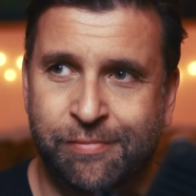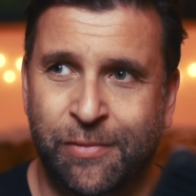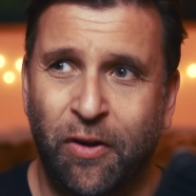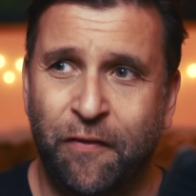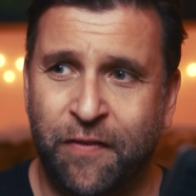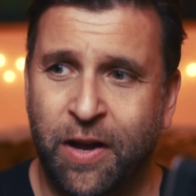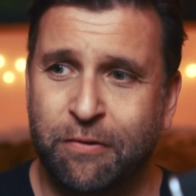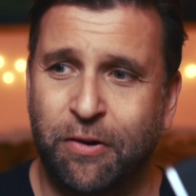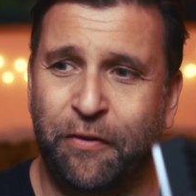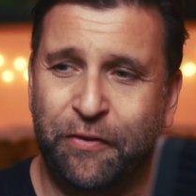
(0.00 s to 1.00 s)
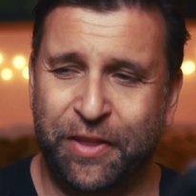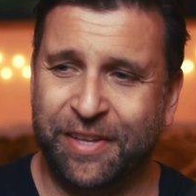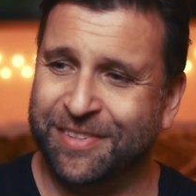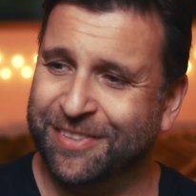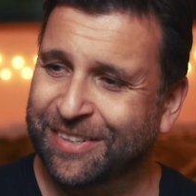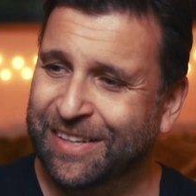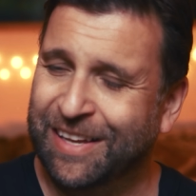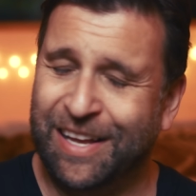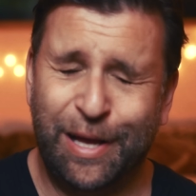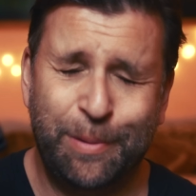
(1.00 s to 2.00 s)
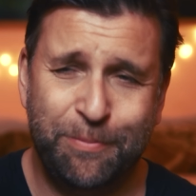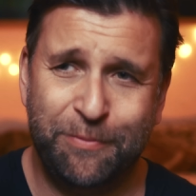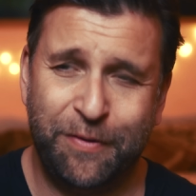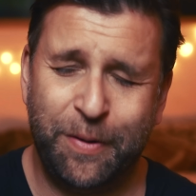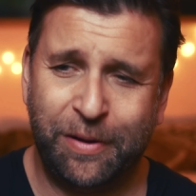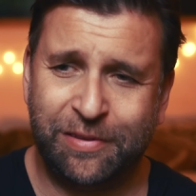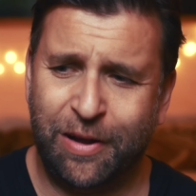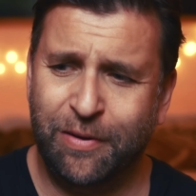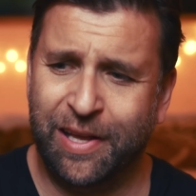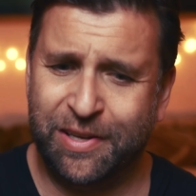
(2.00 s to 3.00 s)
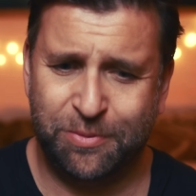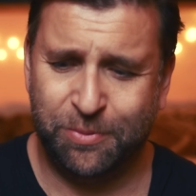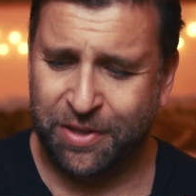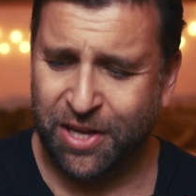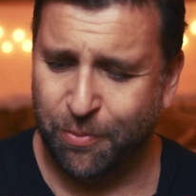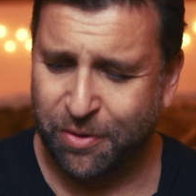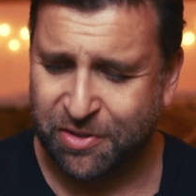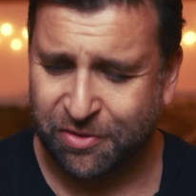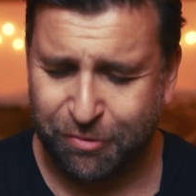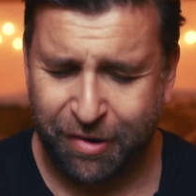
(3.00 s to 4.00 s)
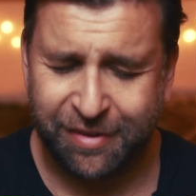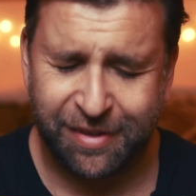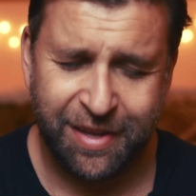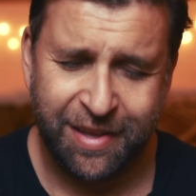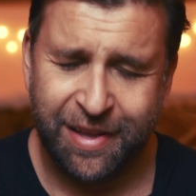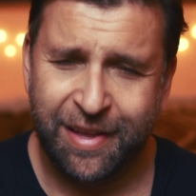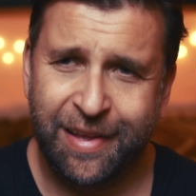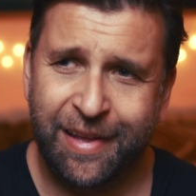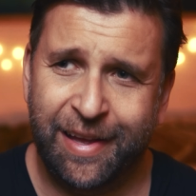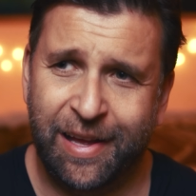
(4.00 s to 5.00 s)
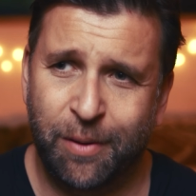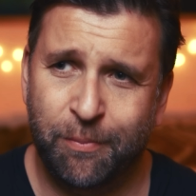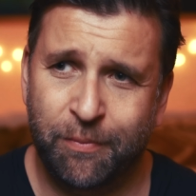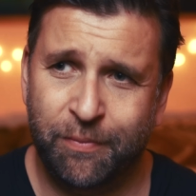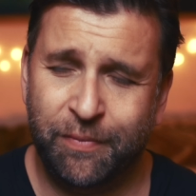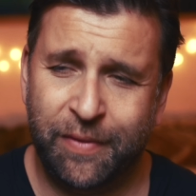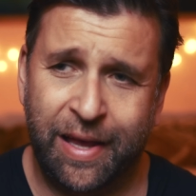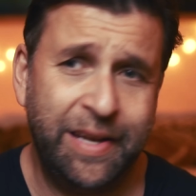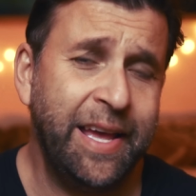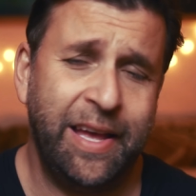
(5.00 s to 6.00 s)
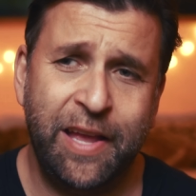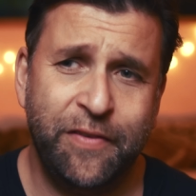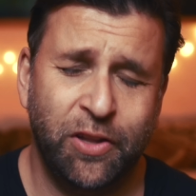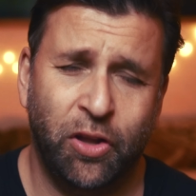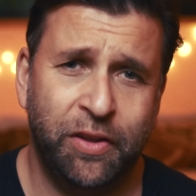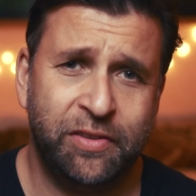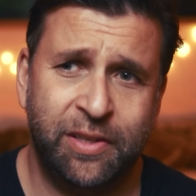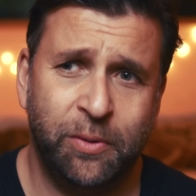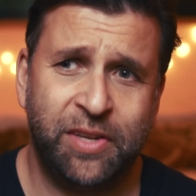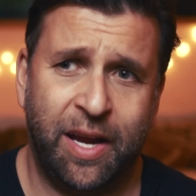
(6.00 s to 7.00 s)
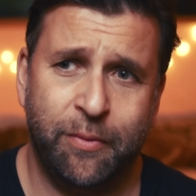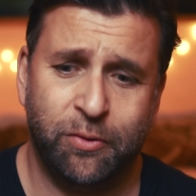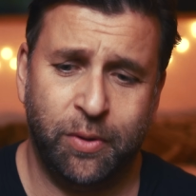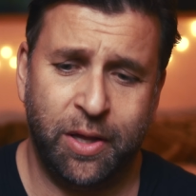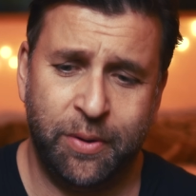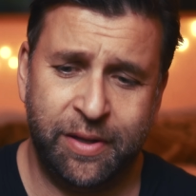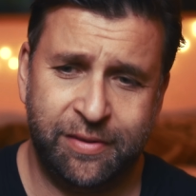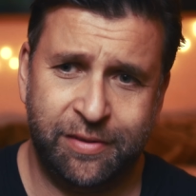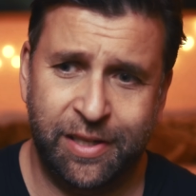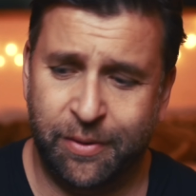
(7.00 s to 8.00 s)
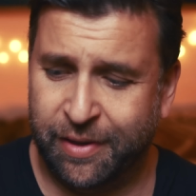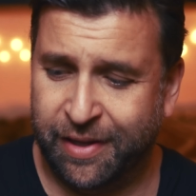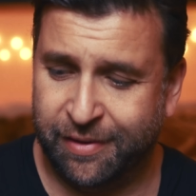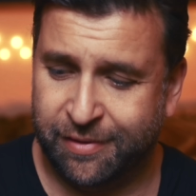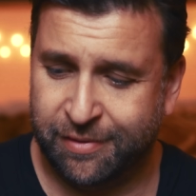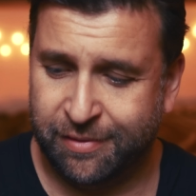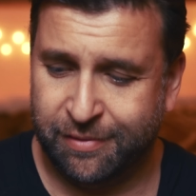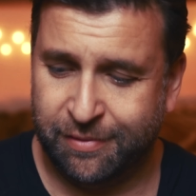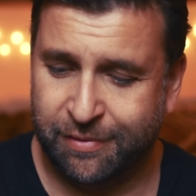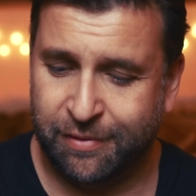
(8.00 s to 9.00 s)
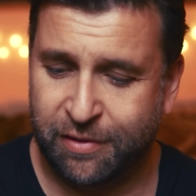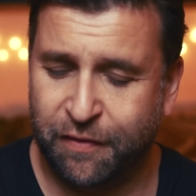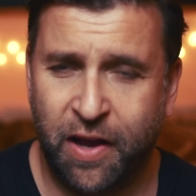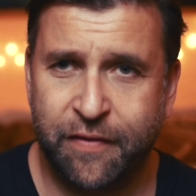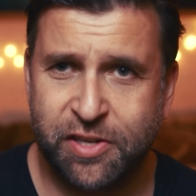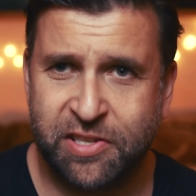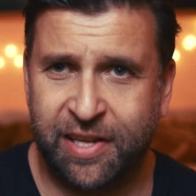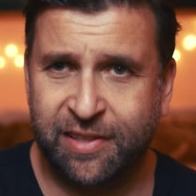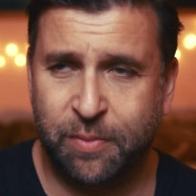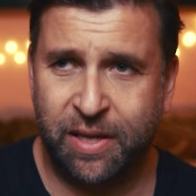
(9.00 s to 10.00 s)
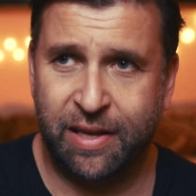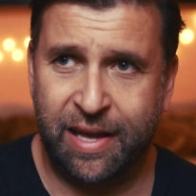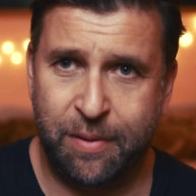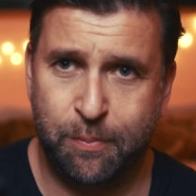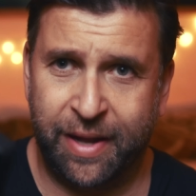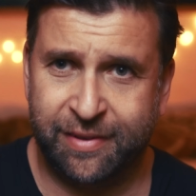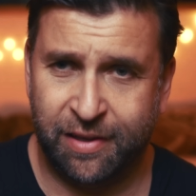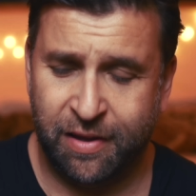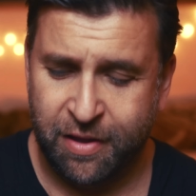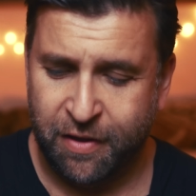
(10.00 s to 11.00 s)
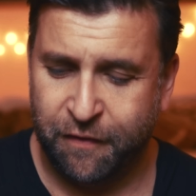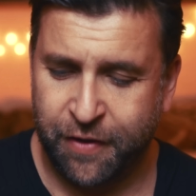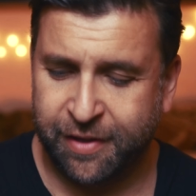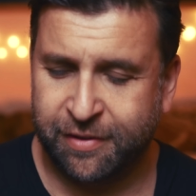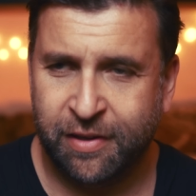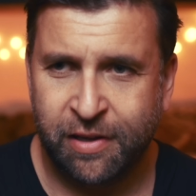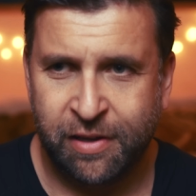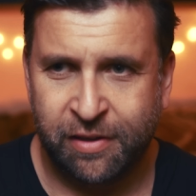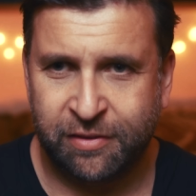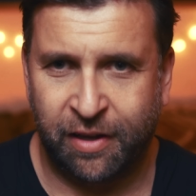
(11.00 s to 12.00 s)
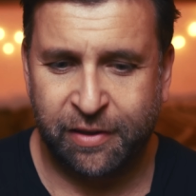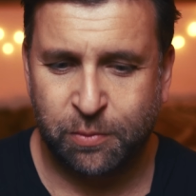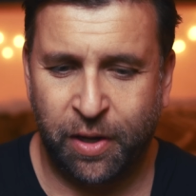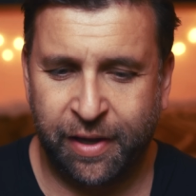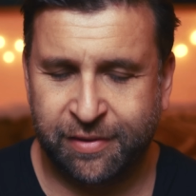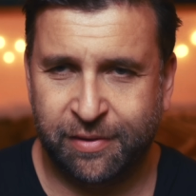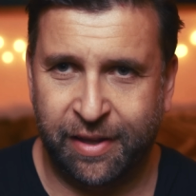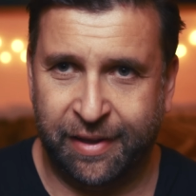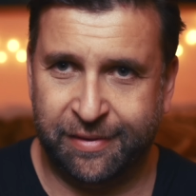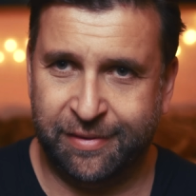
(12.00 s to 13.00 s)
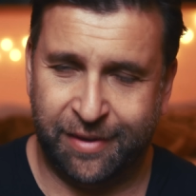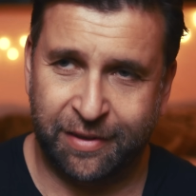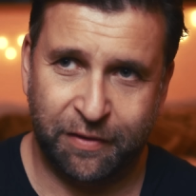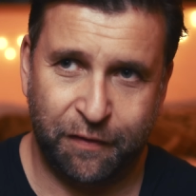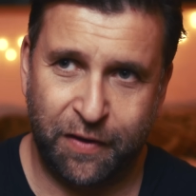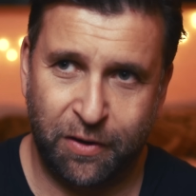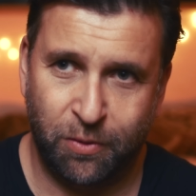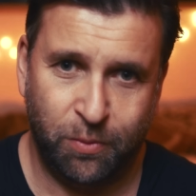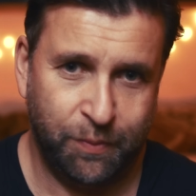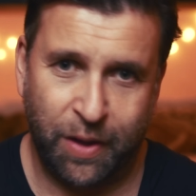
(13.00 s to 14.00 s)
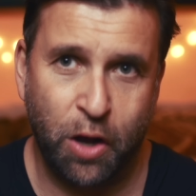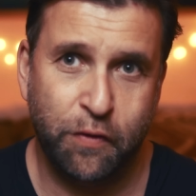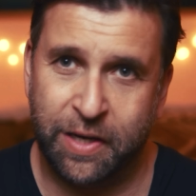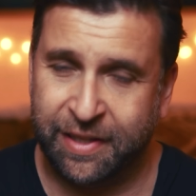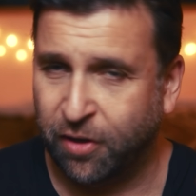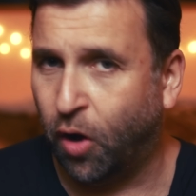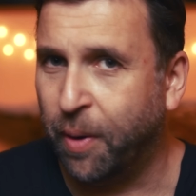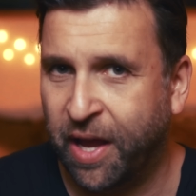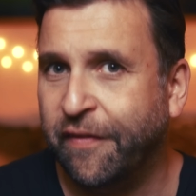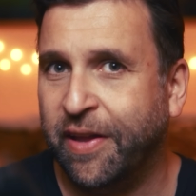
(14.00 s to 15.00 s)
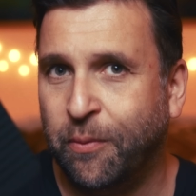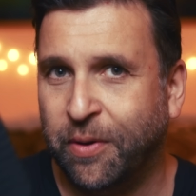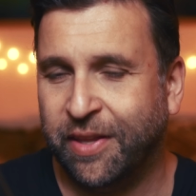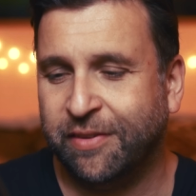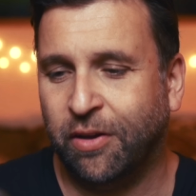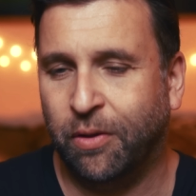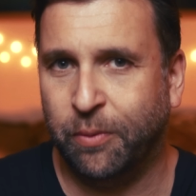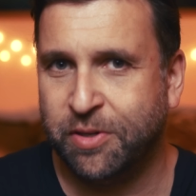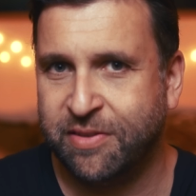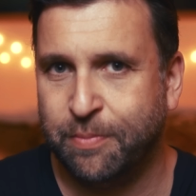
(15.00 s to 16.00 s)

not far off this Focus OLED with the arm, which is crazy. And yeah, even on the stills cameras, although it's, you know, it is, the 5 inches tend to be a better fit size-wise, it doesn't feel overly top-heavy with this on, which